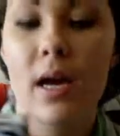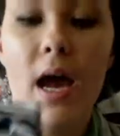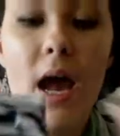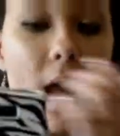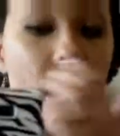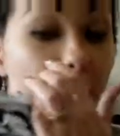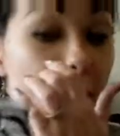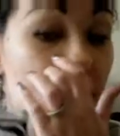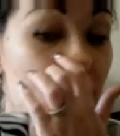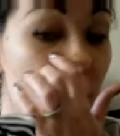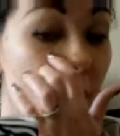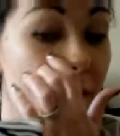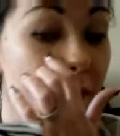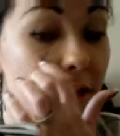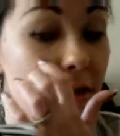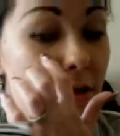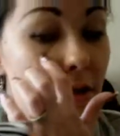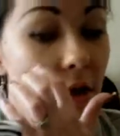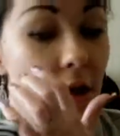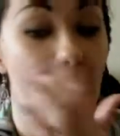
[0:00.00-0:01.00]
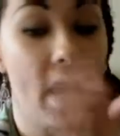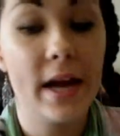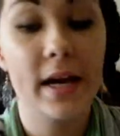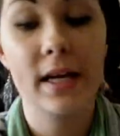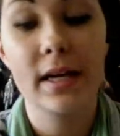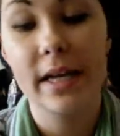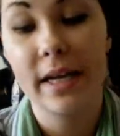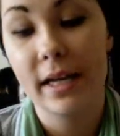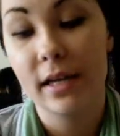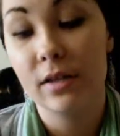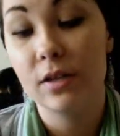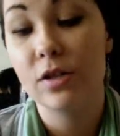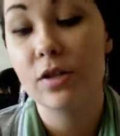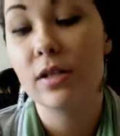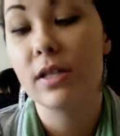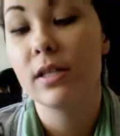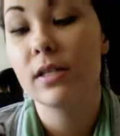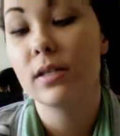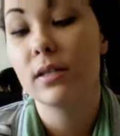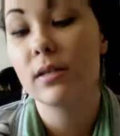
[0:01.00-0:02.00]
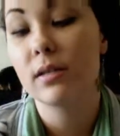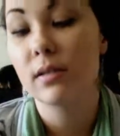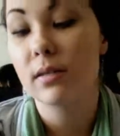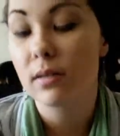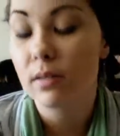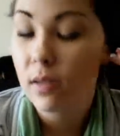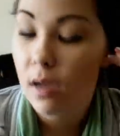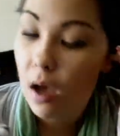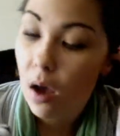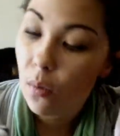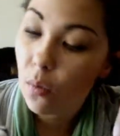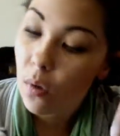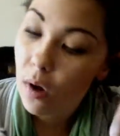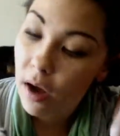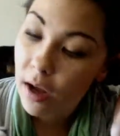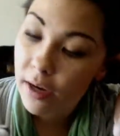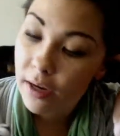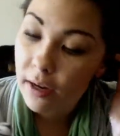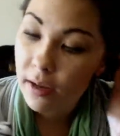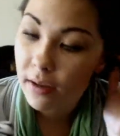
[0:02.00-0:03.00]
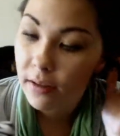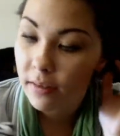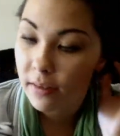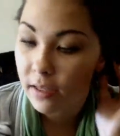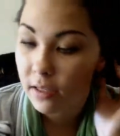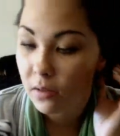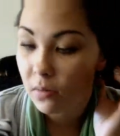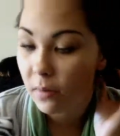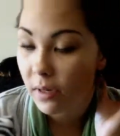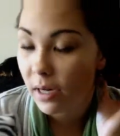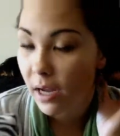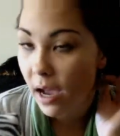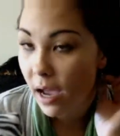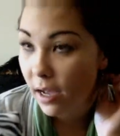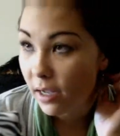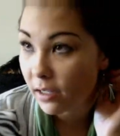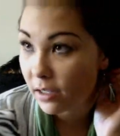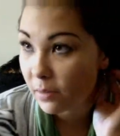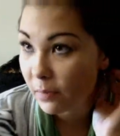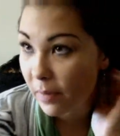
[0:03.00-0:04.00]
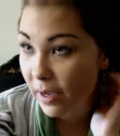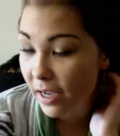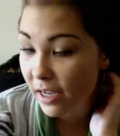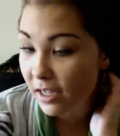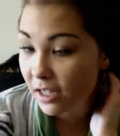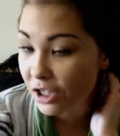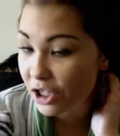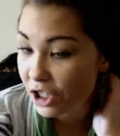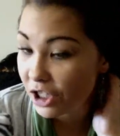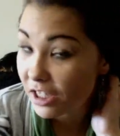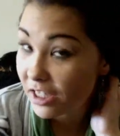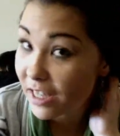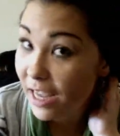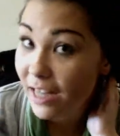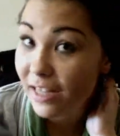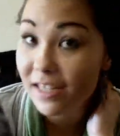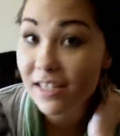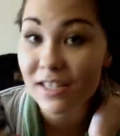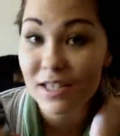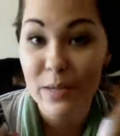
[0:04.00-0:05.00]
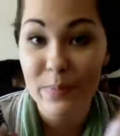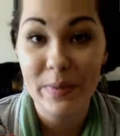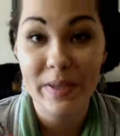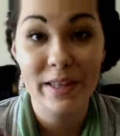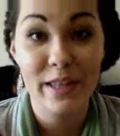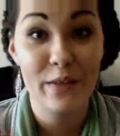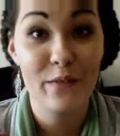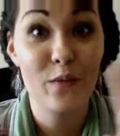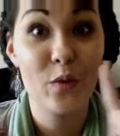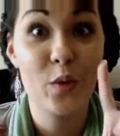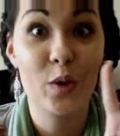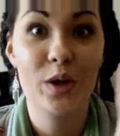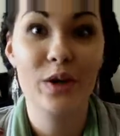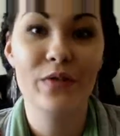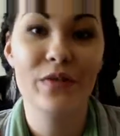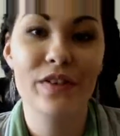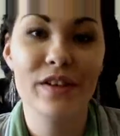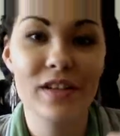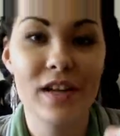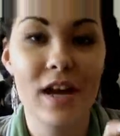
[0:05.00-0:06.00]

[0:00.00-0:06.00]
and I'm going to go ahead and answer this one. This one has been, she sent it to me like 4 different